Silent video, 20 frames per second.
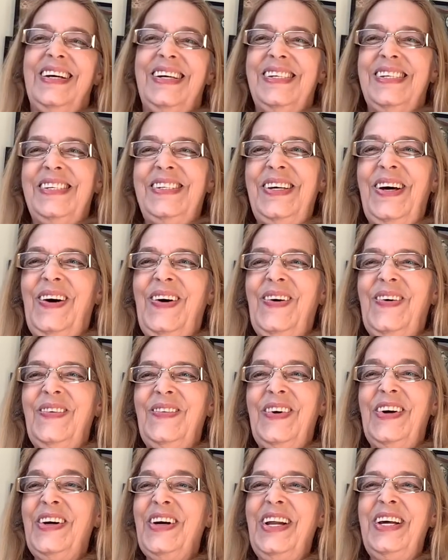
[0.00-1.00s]
So
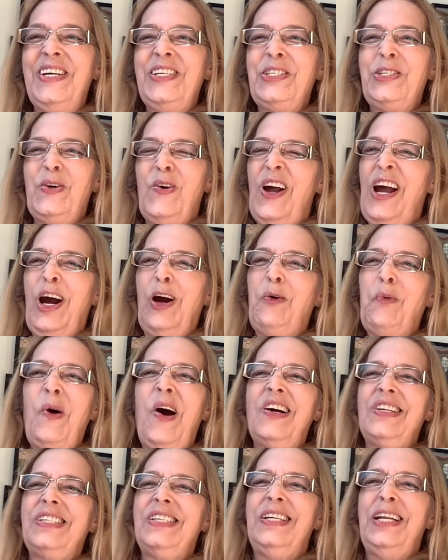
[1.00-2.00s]
we're going to enjoy our
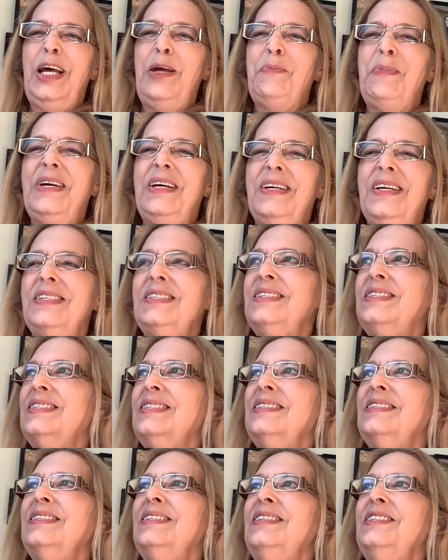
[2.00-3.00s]
walk today because
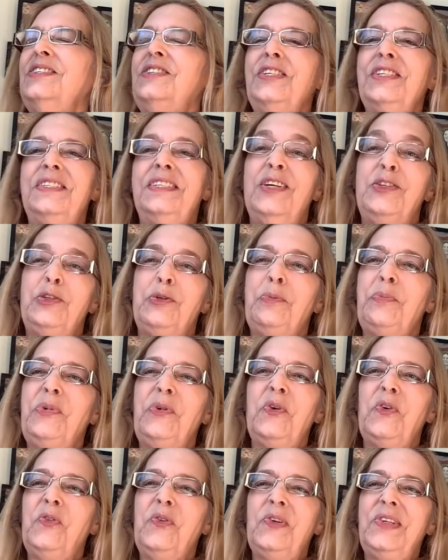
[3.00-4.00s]
it's just such a
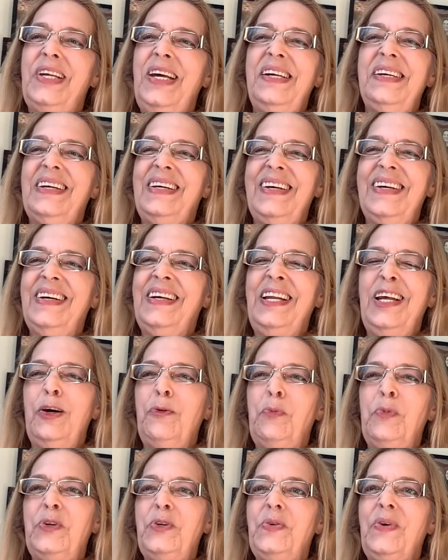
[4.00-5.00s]
beautiful day again.
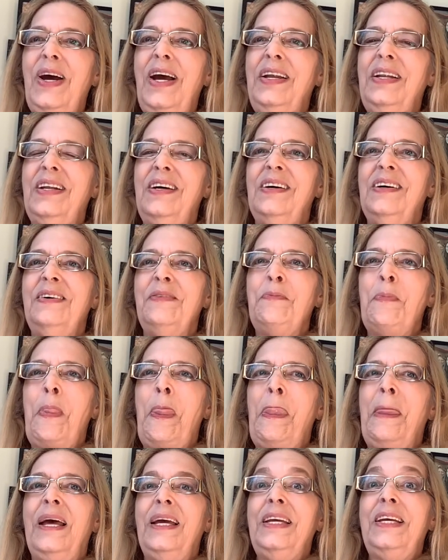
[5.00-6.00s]
And we're trying to
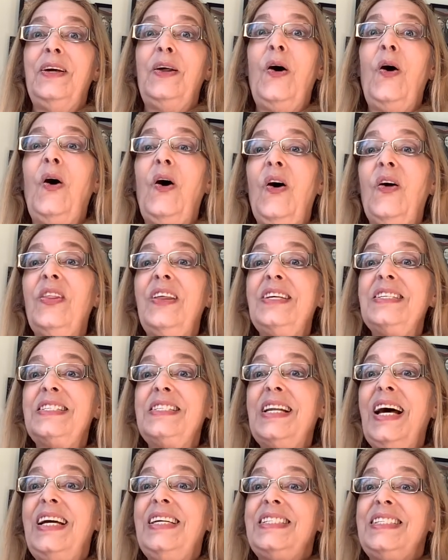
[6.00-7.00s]
get all these
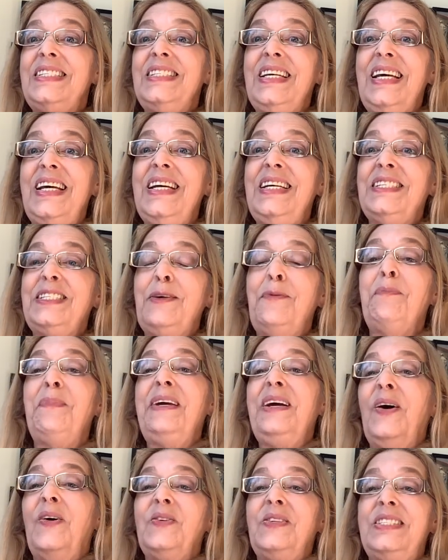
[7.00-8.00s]
nice days and
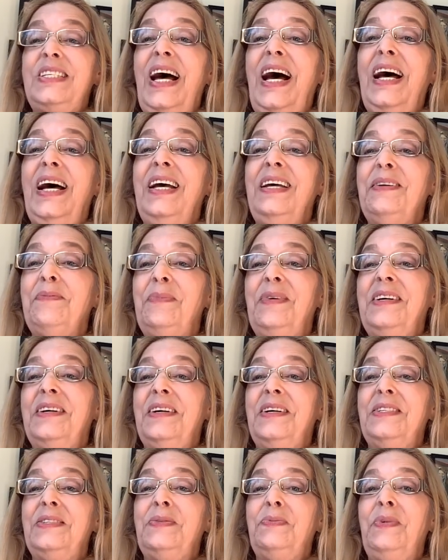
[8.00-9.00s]
be outside
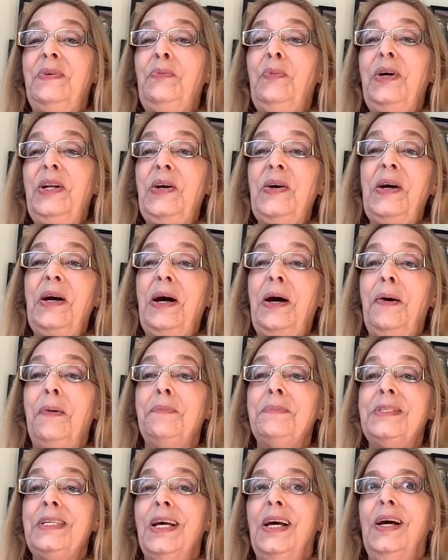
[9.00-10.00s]
because when winter
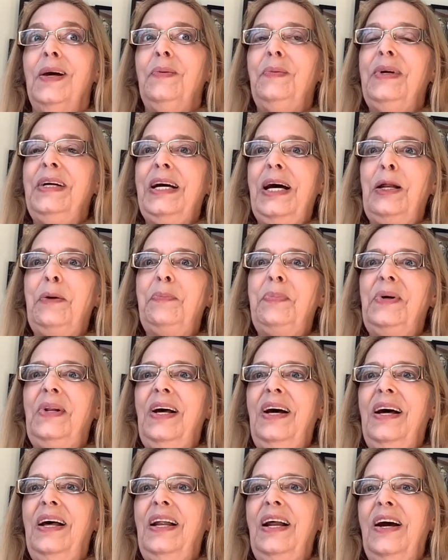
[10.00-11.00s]
comes, we got to put
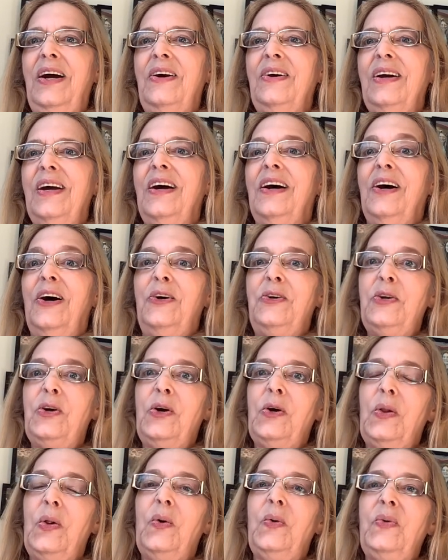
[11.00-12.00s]
on our
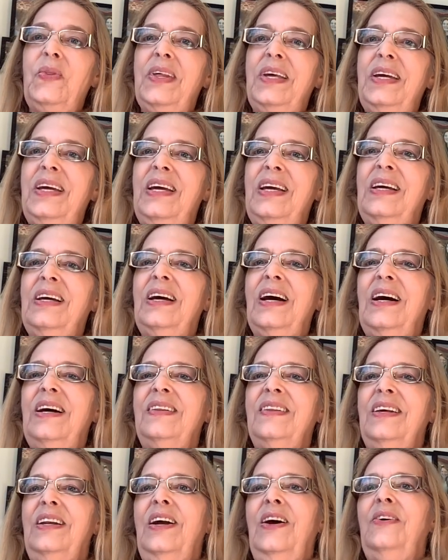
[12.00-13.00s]
underclothing,
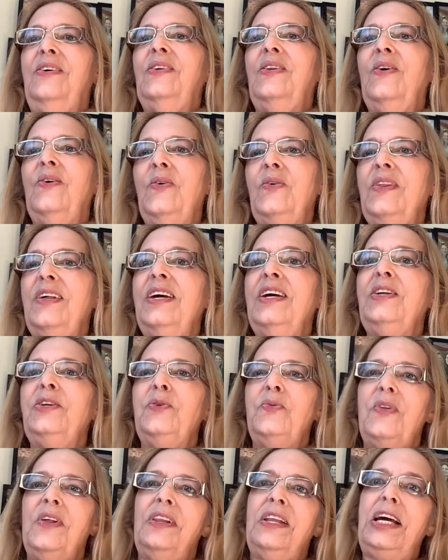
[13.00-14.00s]
then our clothing, do
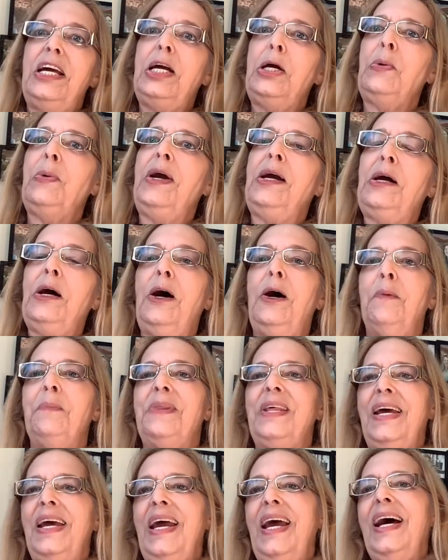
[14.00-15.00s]
the layering up,
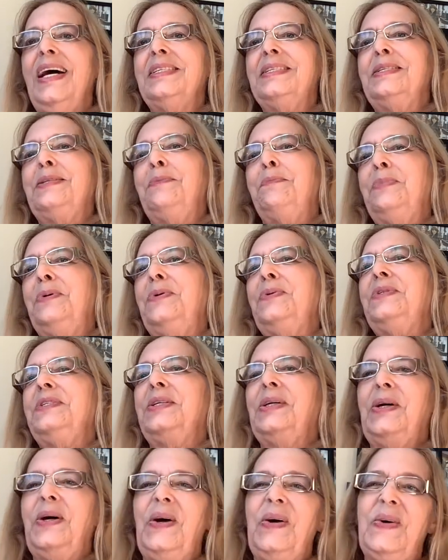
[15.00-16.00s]
the hats, the boots, the
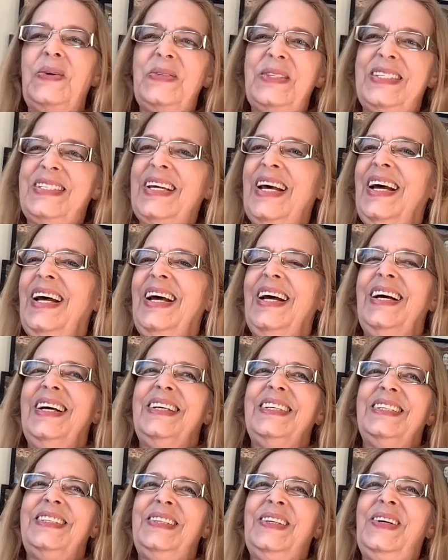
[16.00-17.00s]
coats.
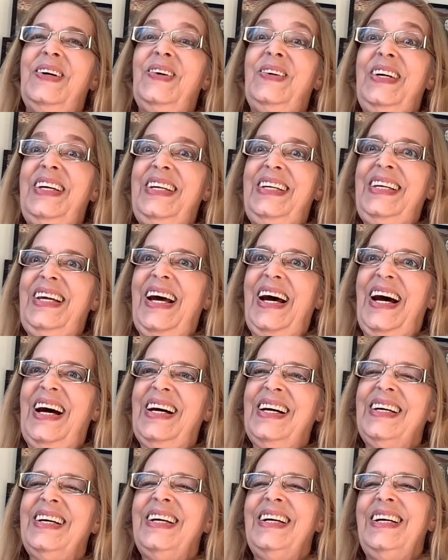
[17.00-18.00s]
So yeah,
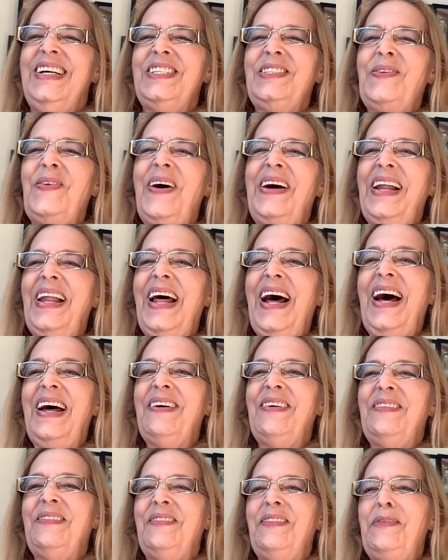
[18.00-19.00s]
it's quite a lot
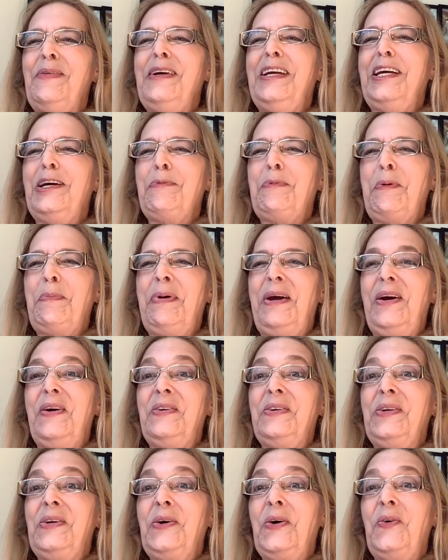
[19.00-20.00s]
when we get
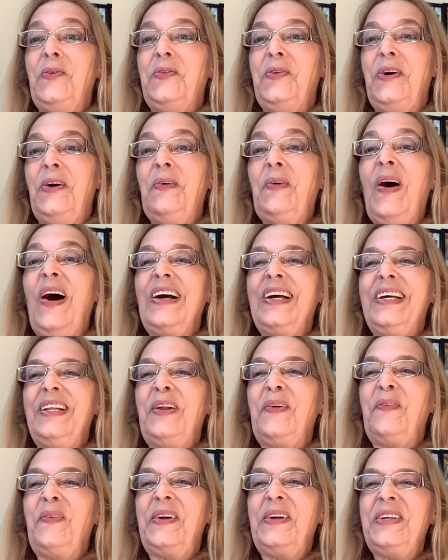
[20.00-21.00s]
prepared to go for a walk in
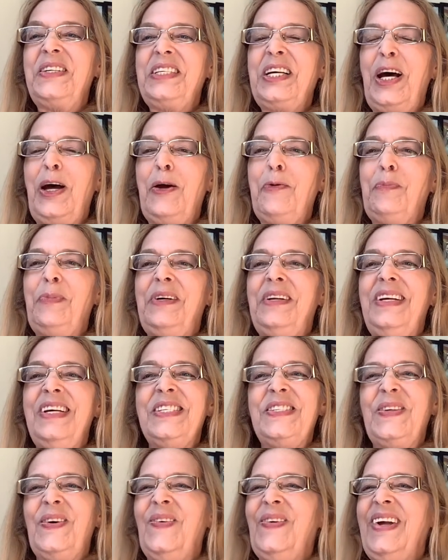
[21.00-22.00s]
the wintertime, but
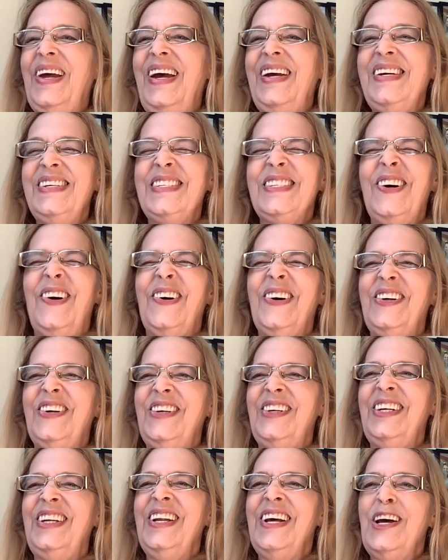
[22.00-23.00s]
it's okay. It's all
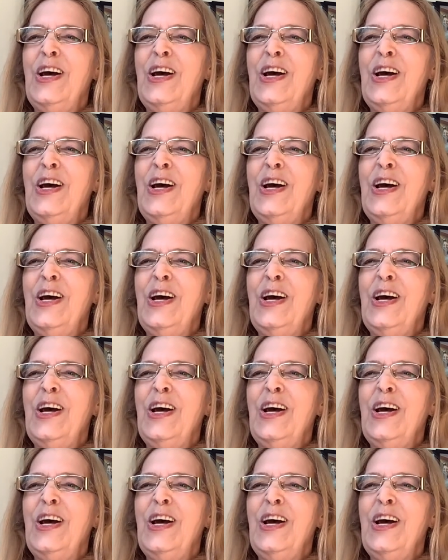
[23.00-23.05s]
good.